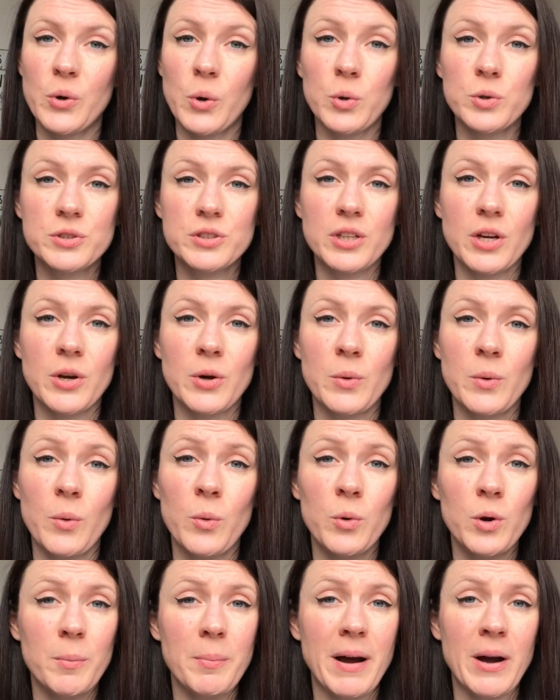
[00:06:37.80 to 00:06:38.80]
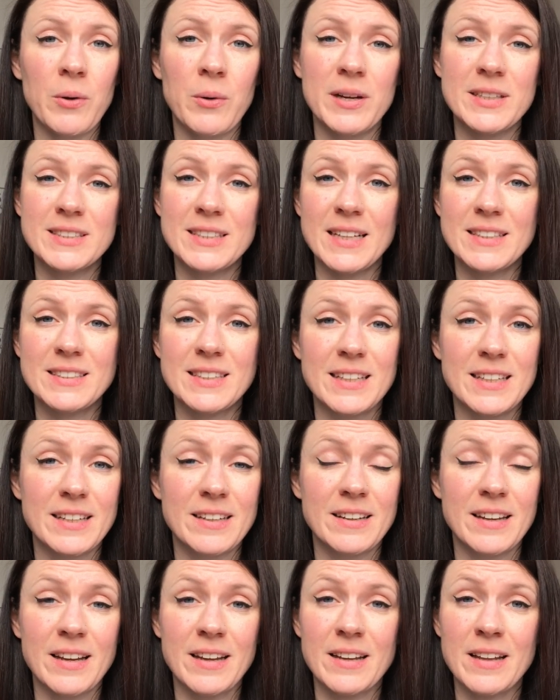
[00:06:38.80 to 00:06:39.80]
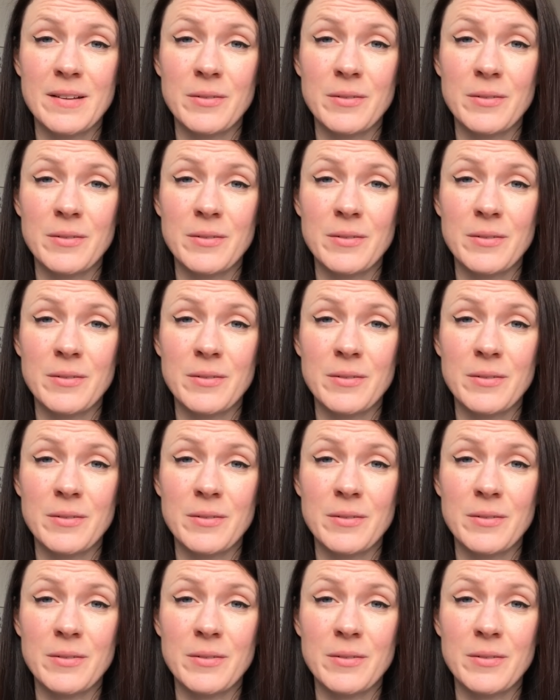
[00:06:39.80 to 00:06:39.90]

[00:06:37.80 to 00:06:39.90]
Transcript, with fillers: Also, all about assessing